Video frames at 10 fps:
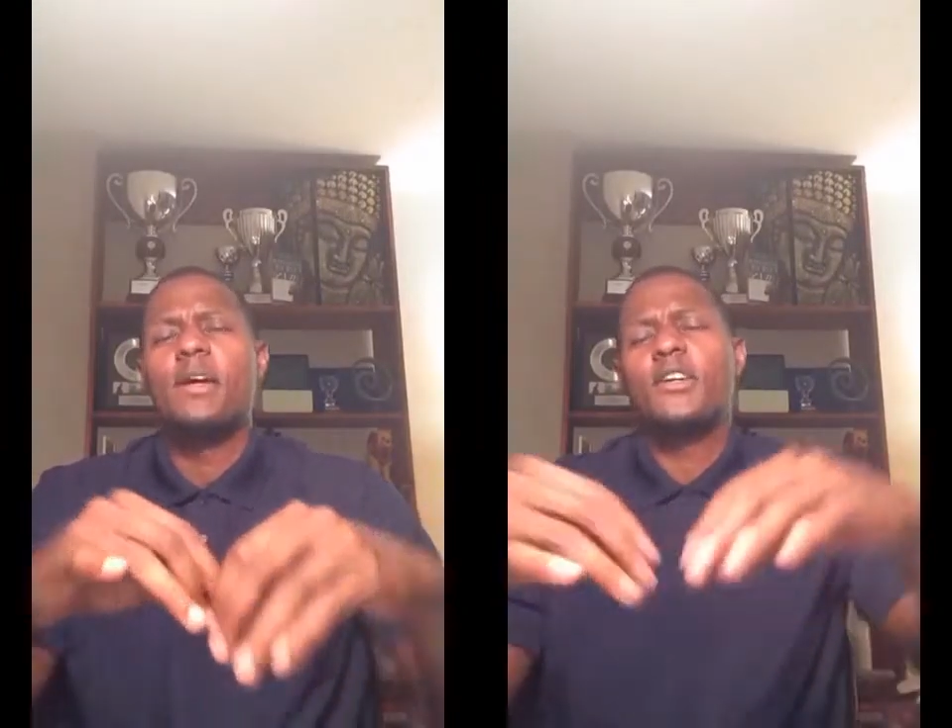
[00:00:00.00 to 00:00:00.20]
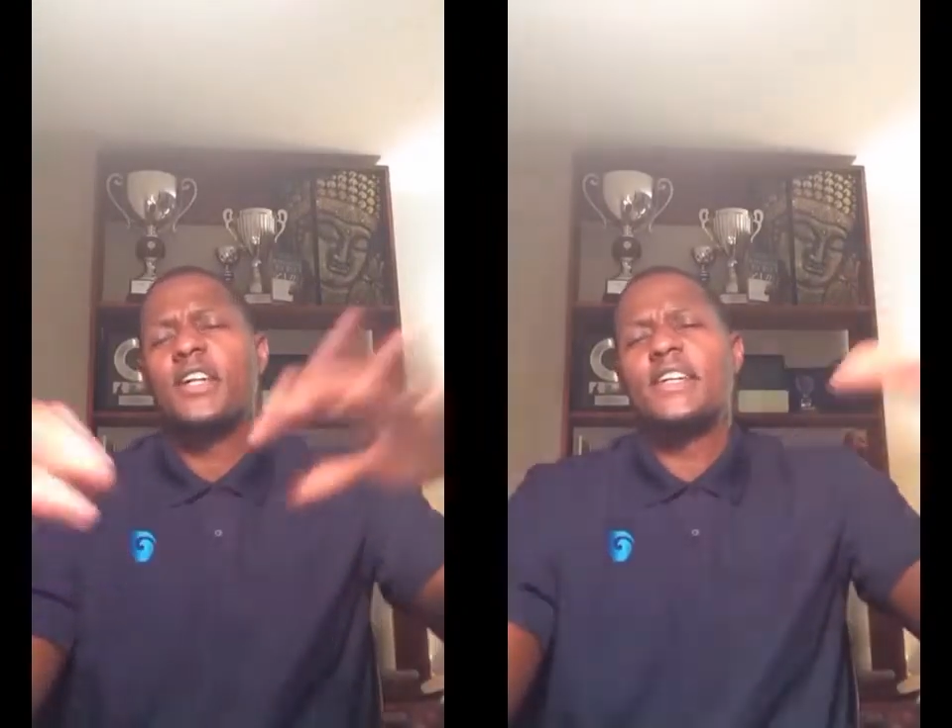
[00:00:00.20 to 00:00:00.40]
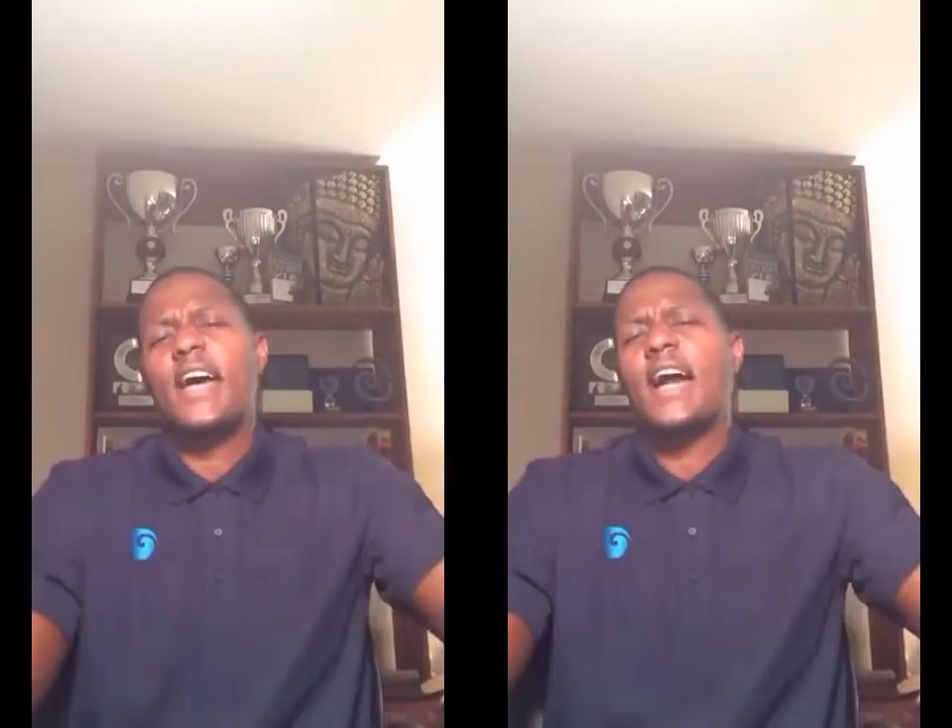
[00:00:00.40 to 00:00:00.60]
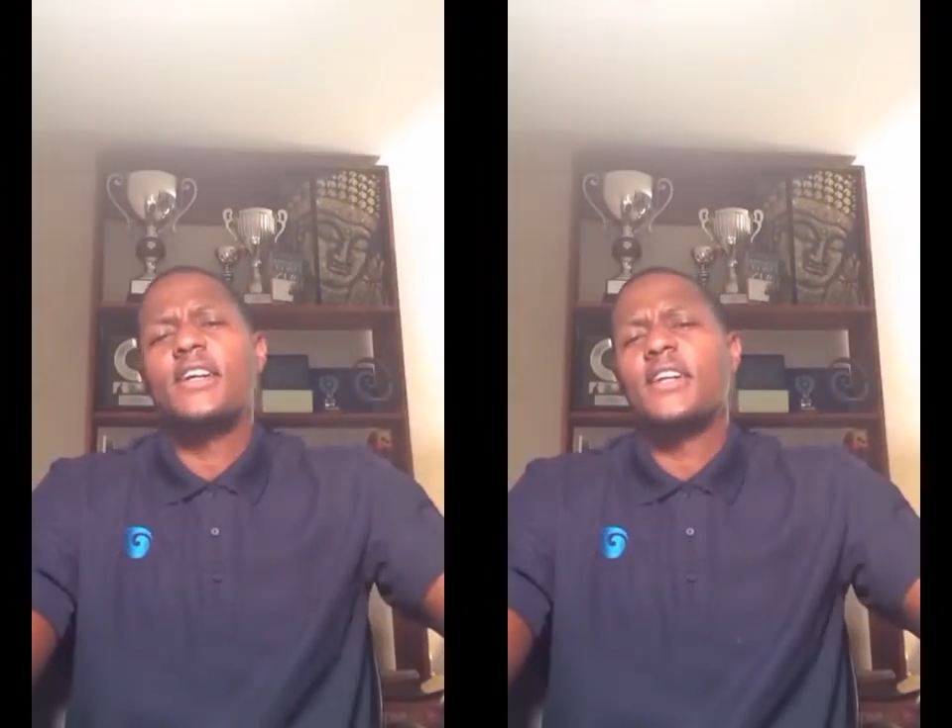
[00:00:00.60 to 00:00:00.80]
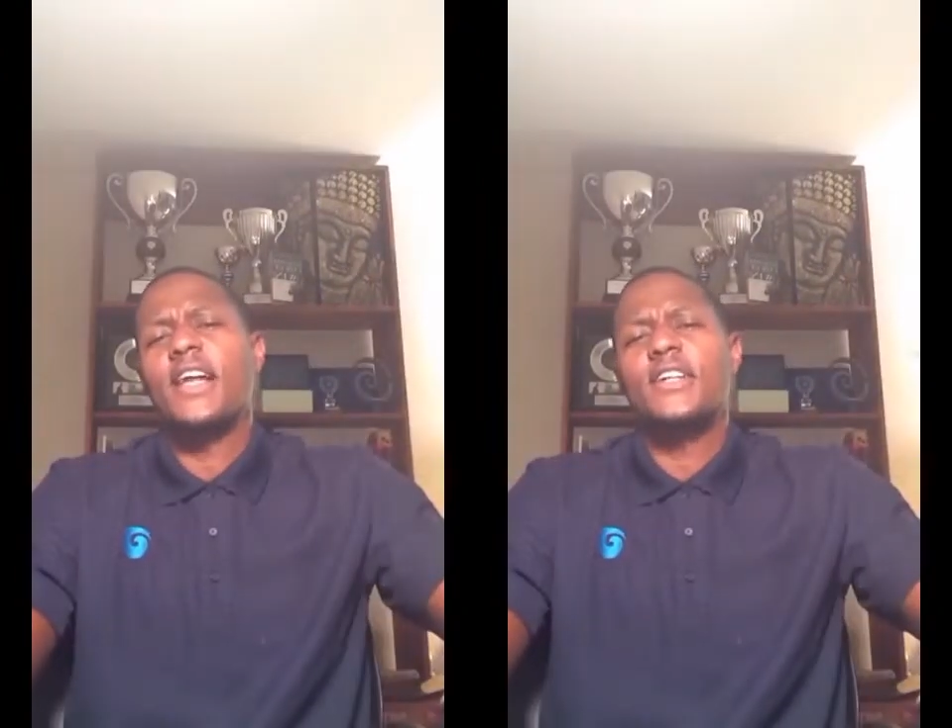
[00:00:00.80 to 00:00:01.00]
million
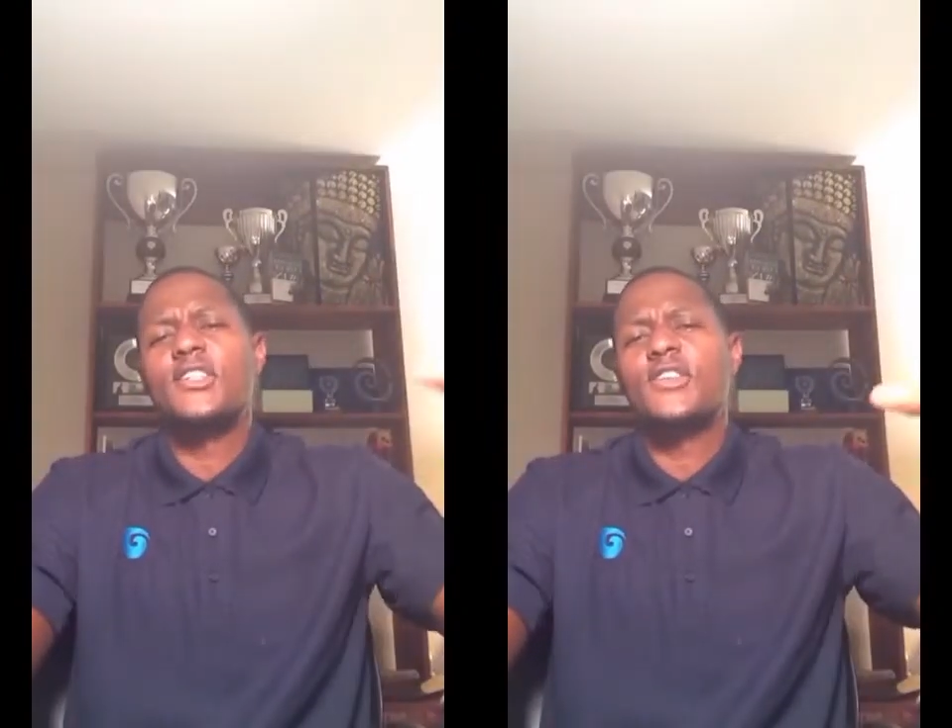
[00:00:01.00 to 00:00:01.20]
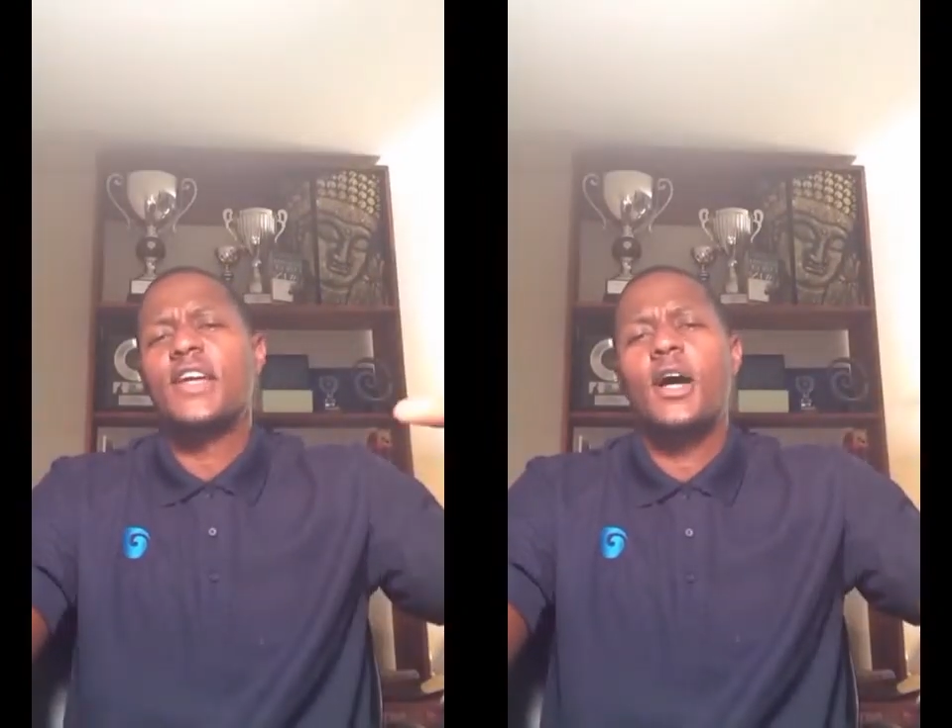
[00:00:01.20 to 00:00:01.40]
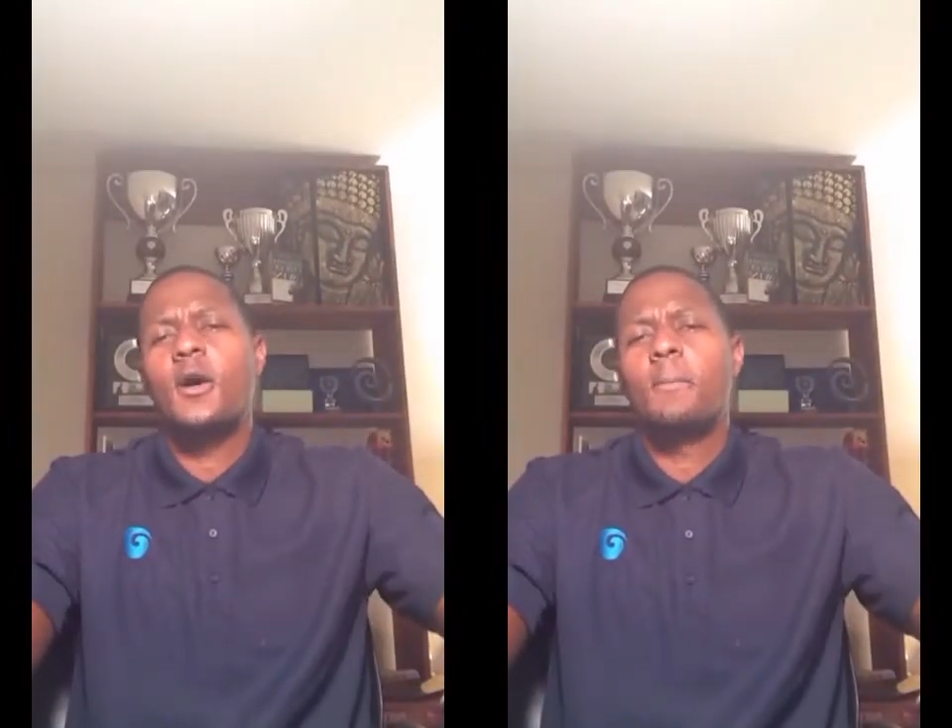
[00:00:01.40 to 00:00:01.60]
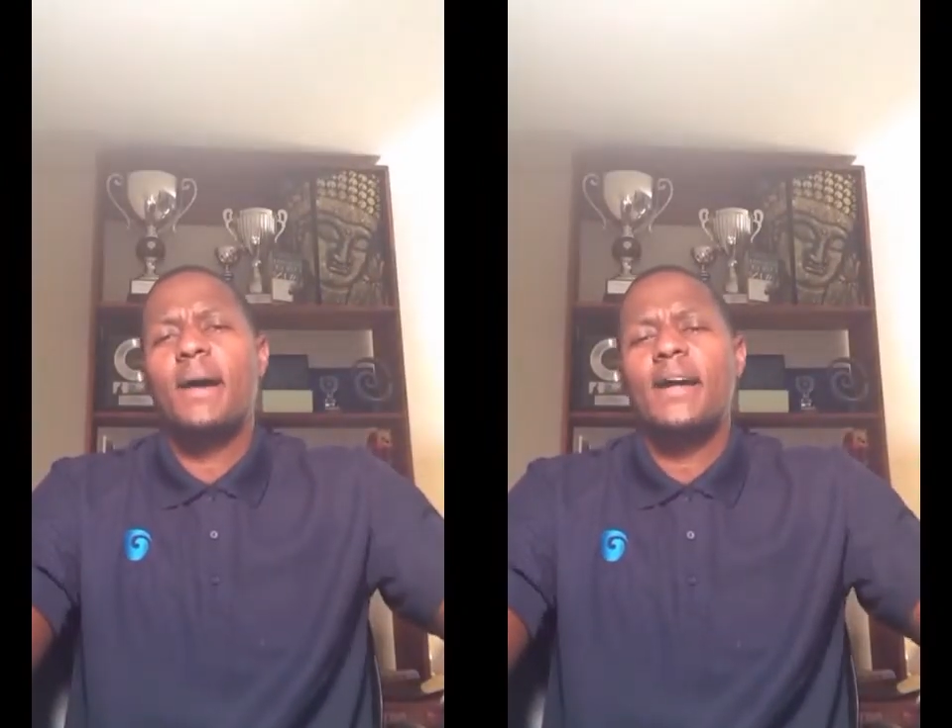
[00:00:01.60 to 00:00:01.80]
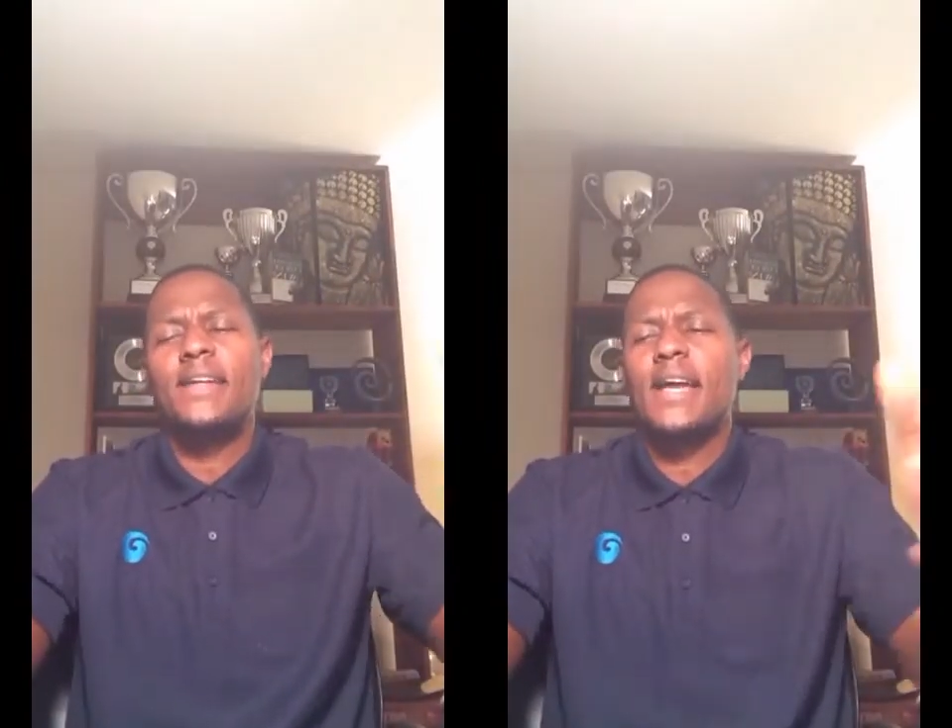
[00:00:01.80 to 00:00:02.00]
luxury home buyer.